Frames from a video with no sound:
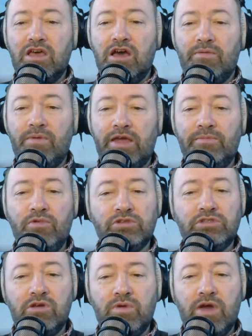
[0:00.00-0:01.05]
And I'm
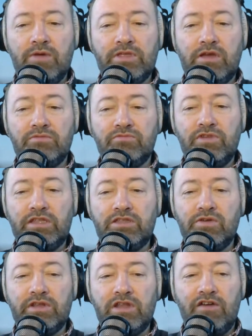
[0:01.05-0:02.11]
also aware we don't really
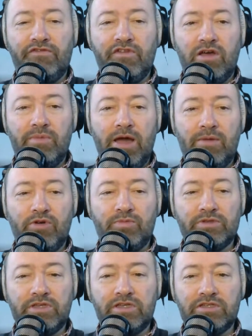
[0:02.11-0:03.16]
do enough about
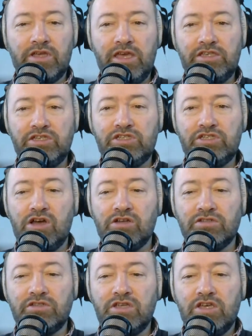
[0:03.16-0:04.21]
property. So here's your
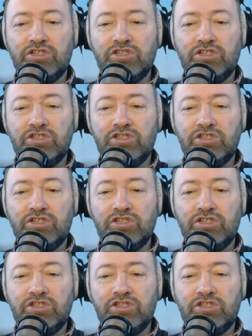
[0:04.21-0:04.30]
chance.